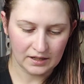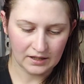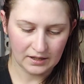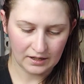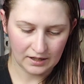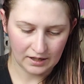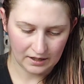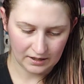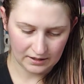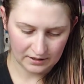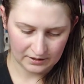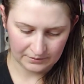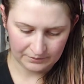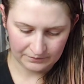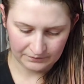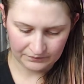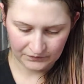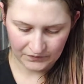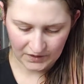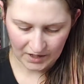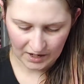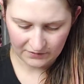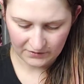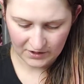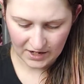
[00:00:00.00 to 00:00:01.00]

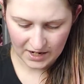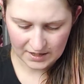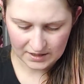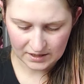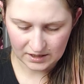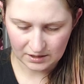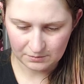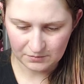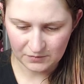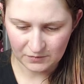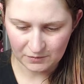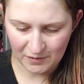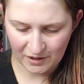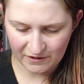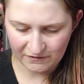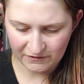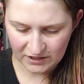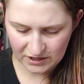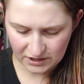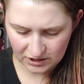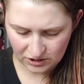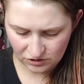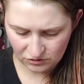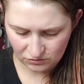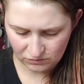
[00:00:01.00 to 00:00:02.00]
I've got some of my
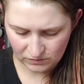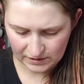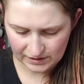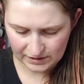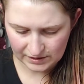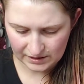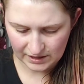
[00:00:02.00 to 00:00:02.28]
vintage ones